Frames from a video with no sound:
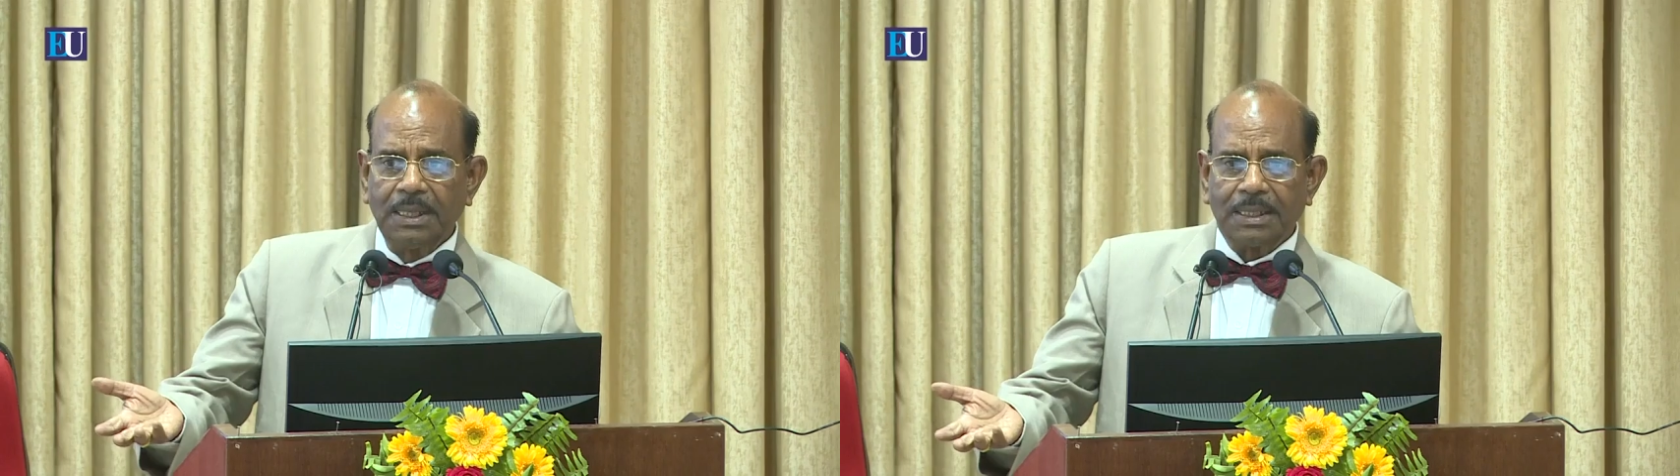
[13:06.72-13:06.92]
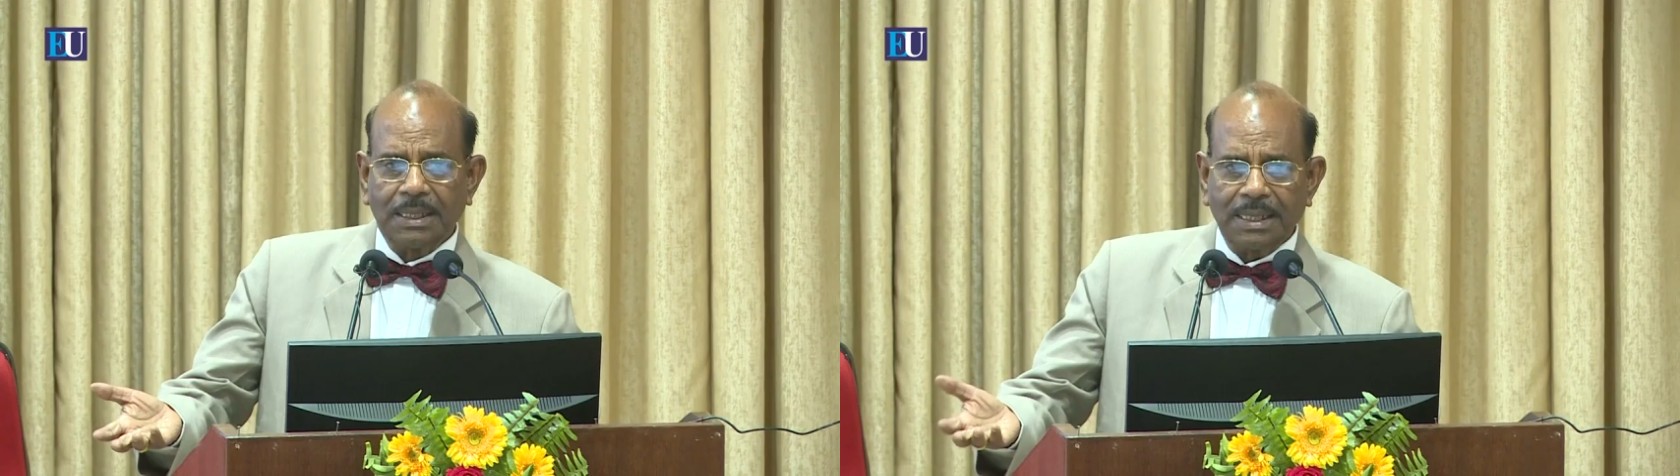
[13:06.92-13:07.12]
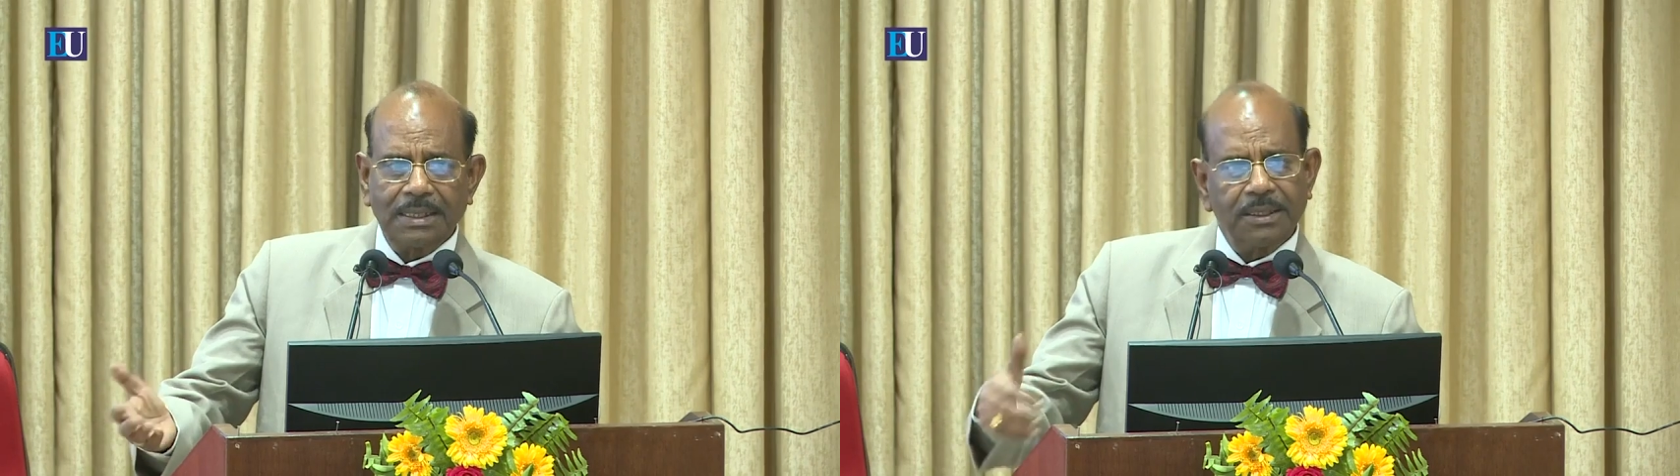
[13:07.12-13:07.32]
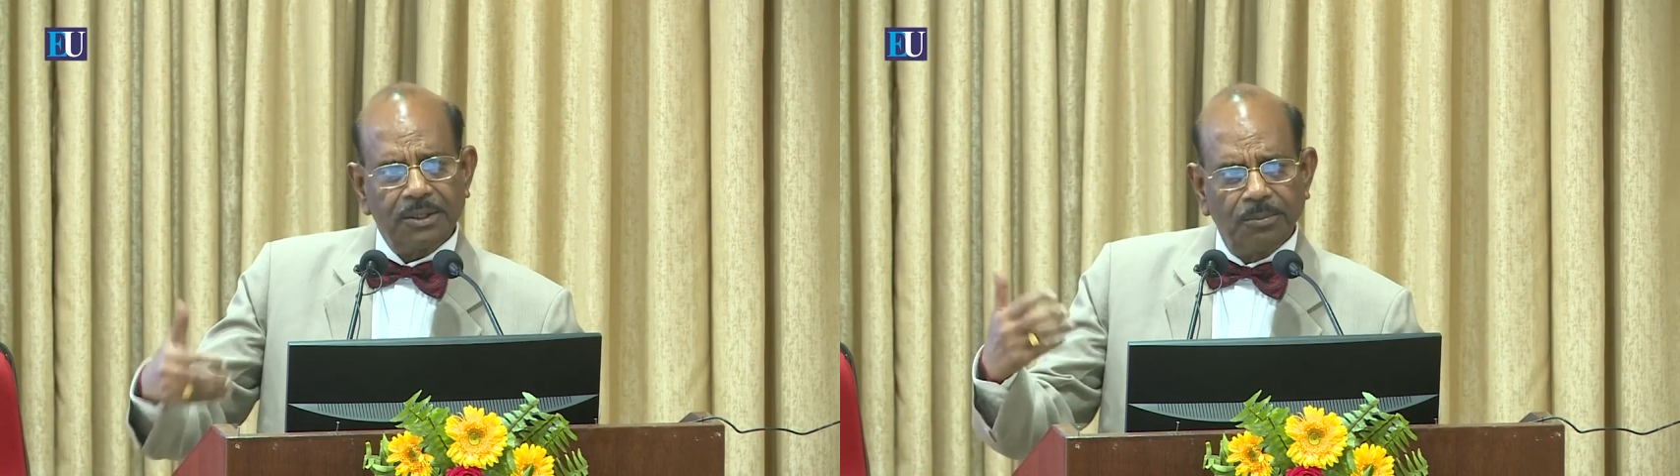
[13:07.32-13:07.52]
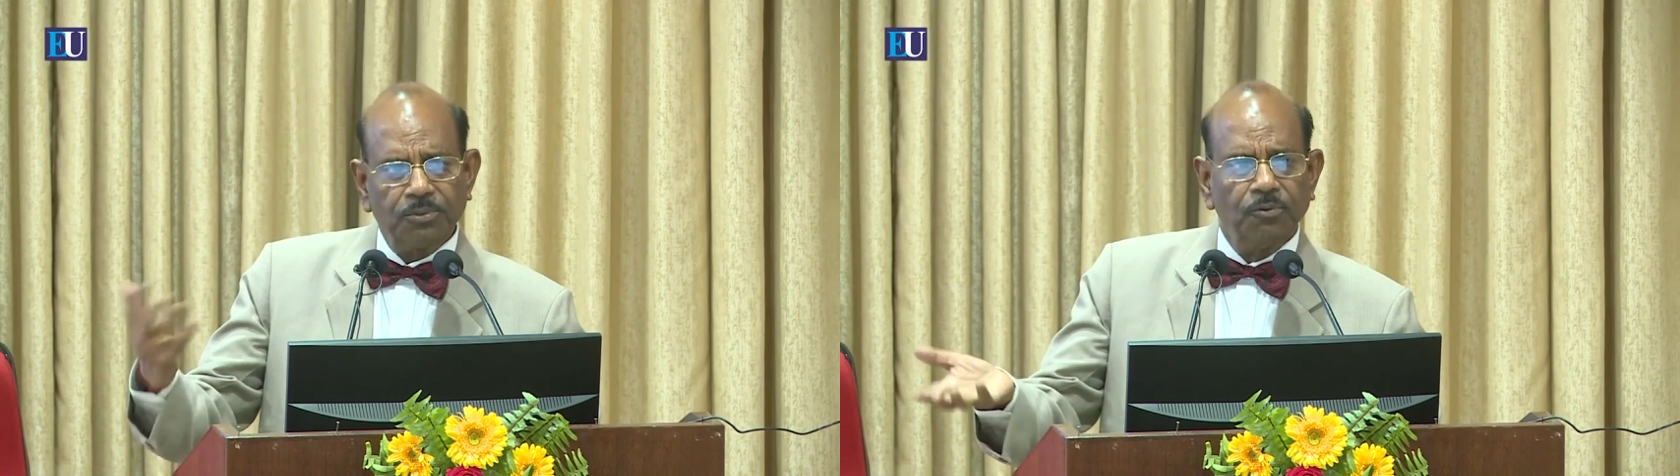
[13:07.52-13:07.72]
Not that
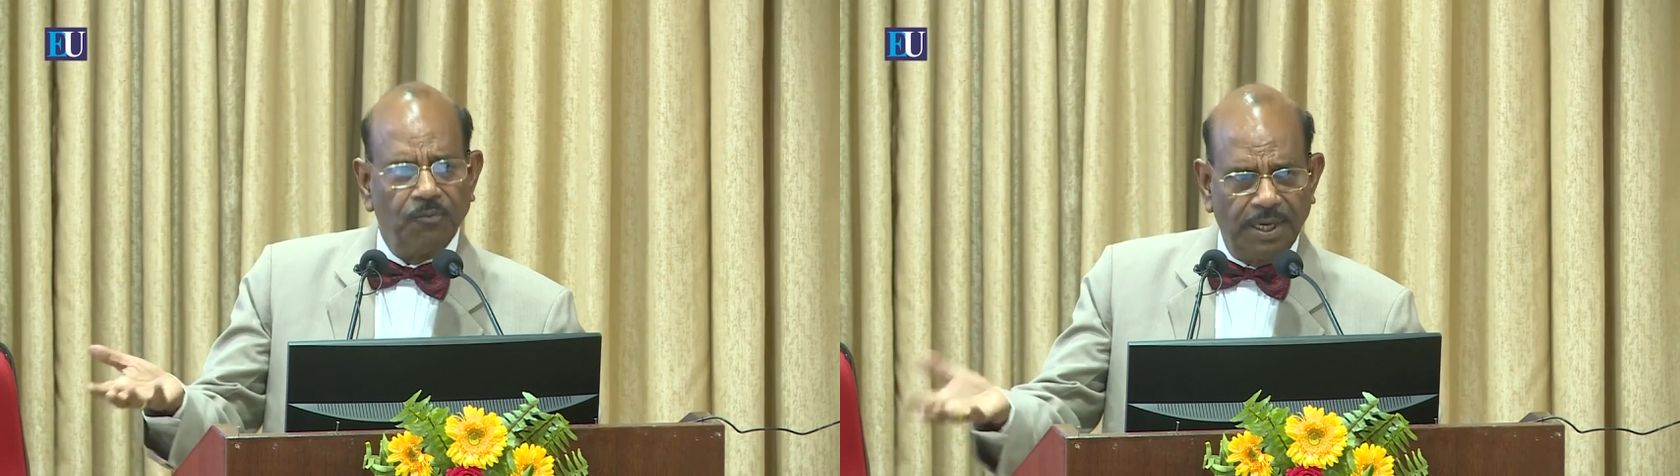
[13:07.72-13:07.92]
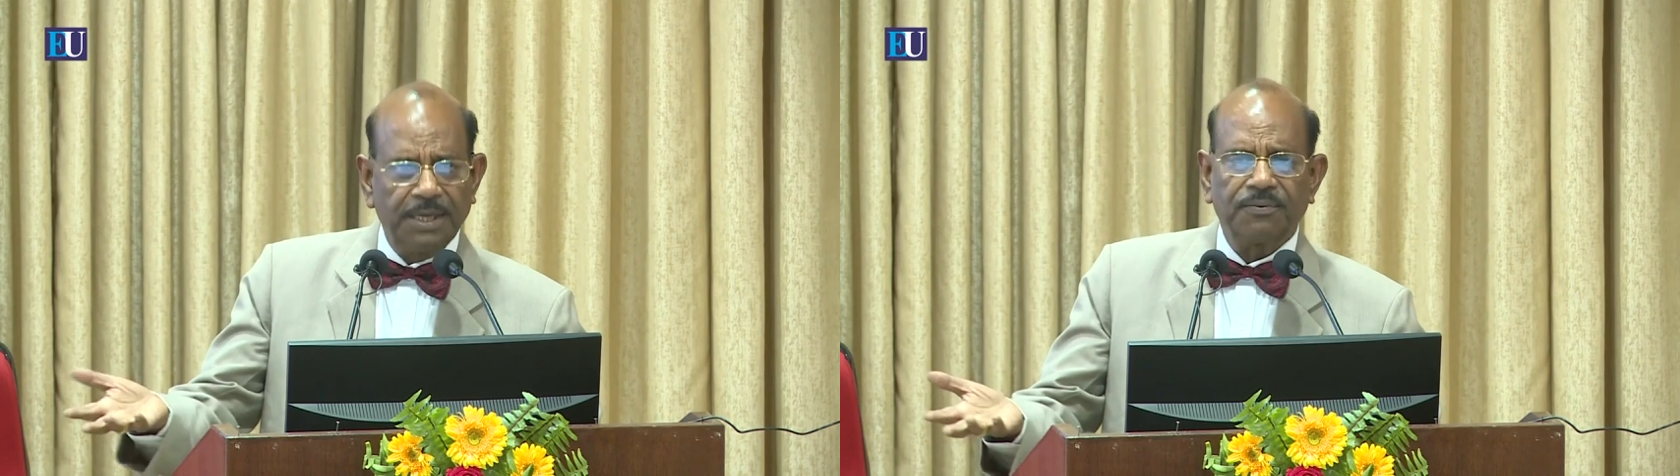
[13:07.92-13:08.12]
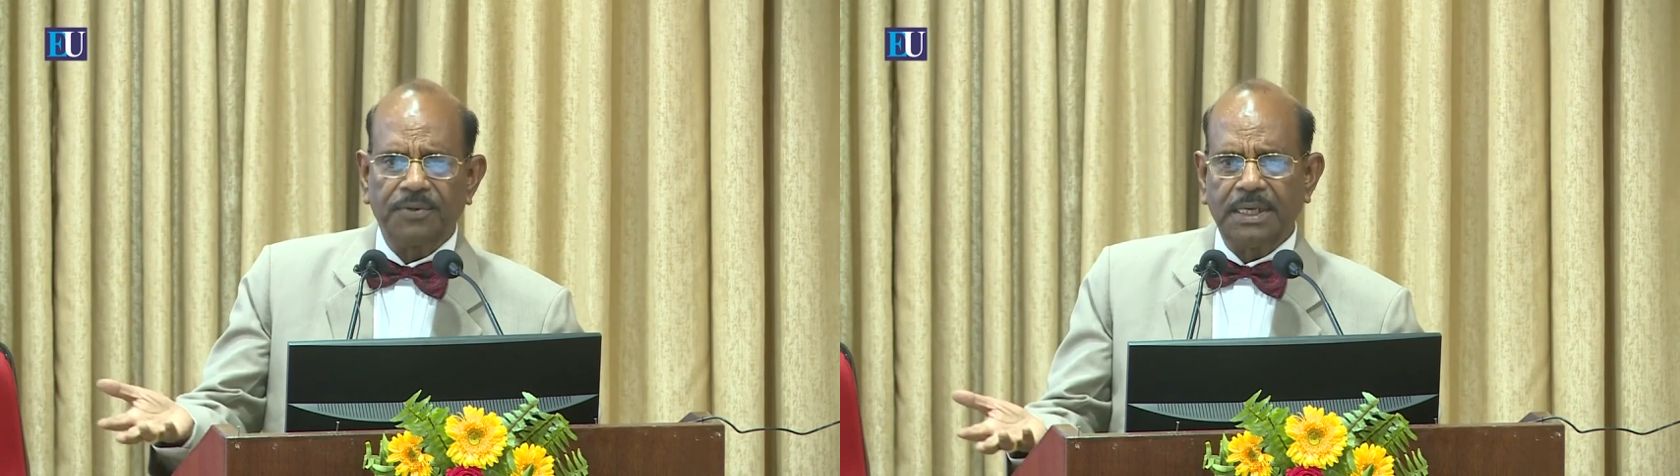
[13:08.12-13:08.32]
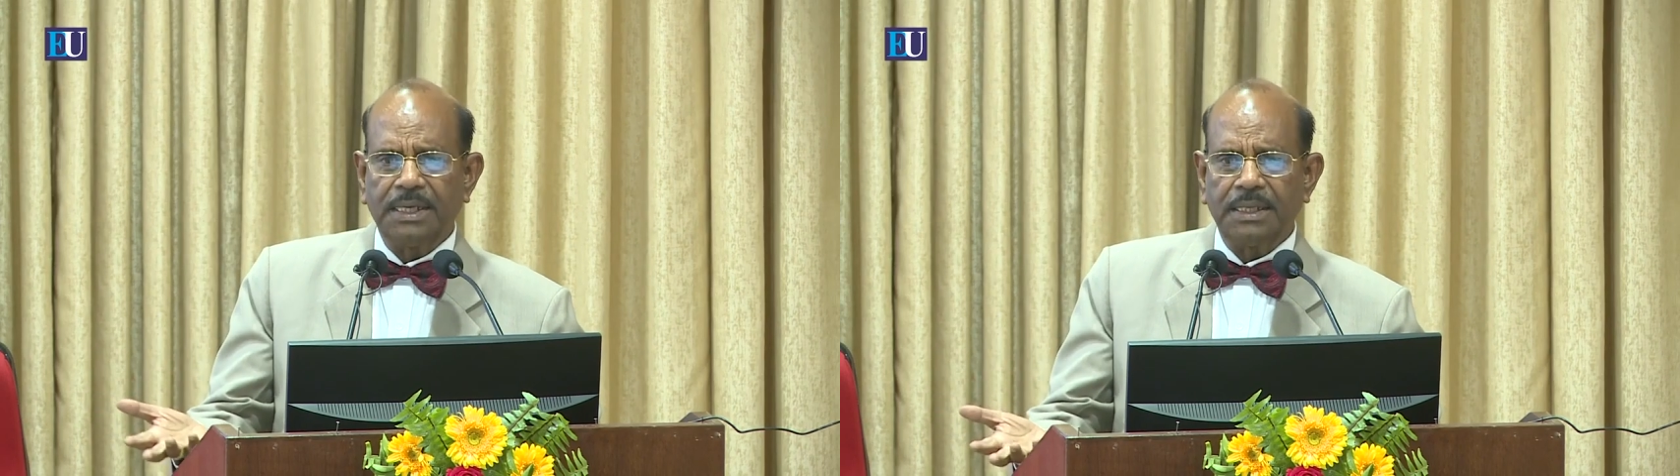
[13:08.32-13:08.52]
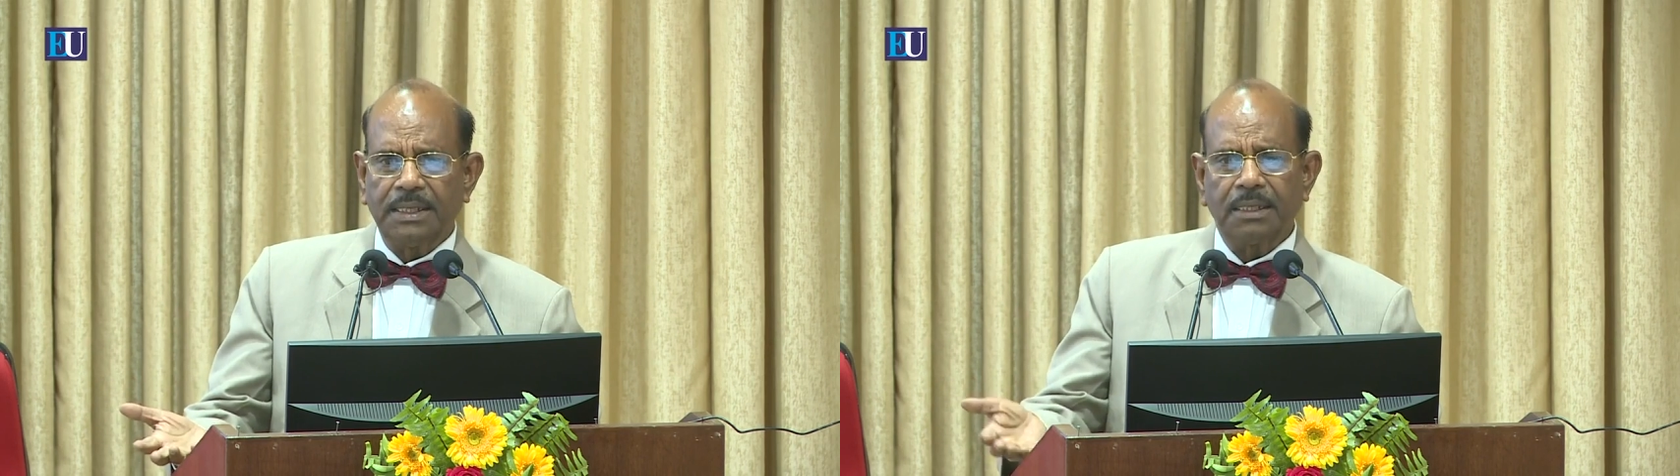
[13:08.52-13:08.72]
you have to wait for
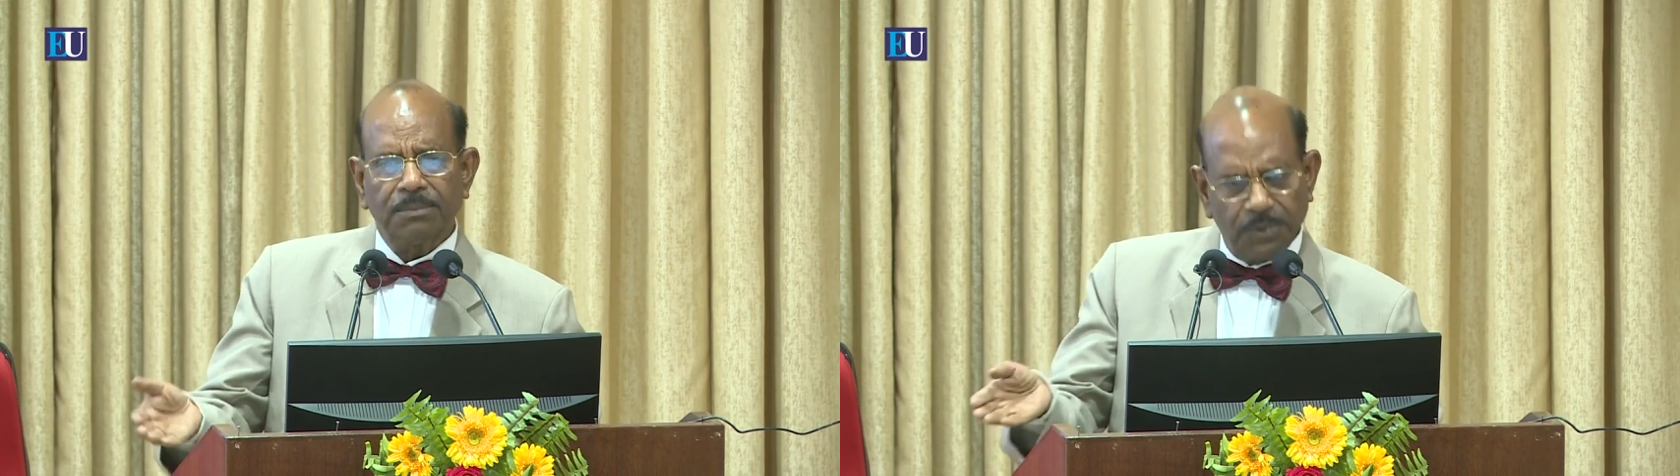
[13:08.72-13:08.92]
8 years.